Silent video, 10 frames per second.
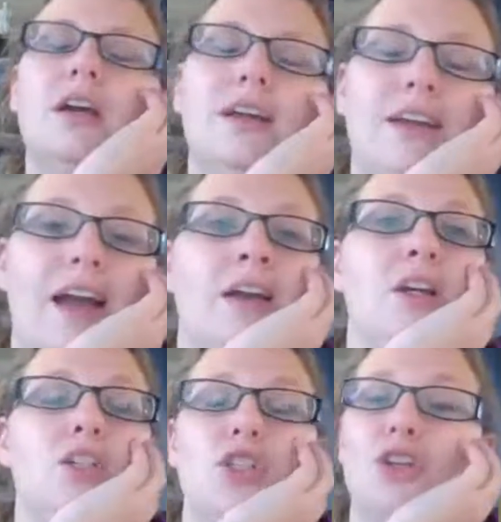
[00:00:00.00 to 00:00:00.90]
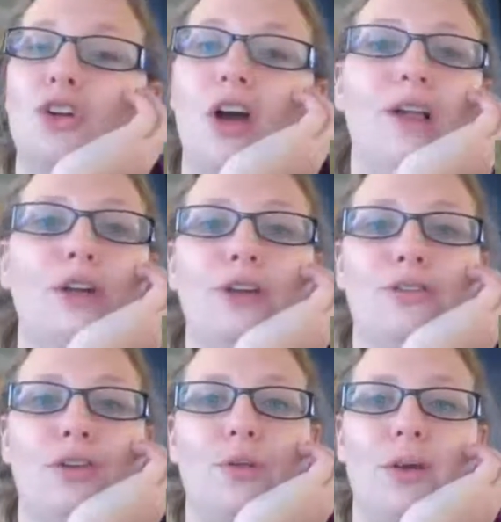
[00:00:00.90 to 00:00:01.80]
Yeah, so they're not looking for
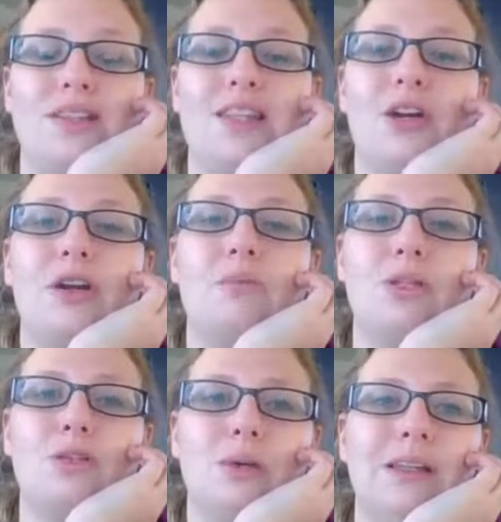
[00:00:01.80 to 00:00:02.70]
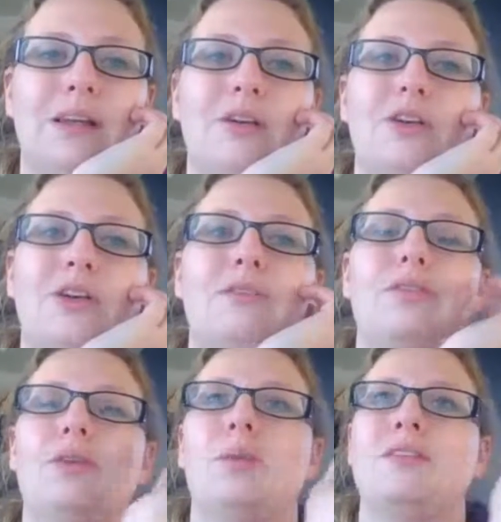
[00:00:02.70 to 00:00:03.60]
the ones that are in between, they're looking for
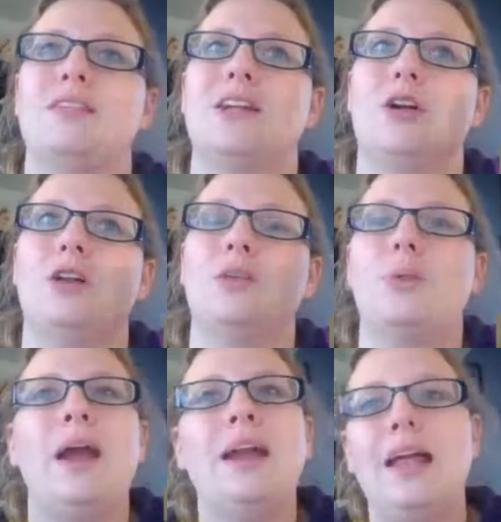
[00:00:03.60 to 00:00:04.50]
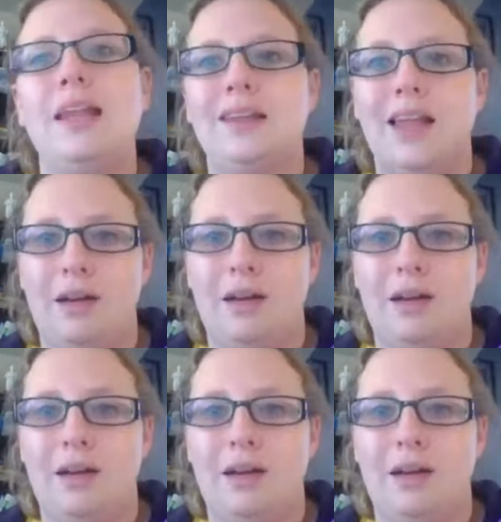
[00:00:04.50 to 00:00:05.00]
the ones that are on the right and the left.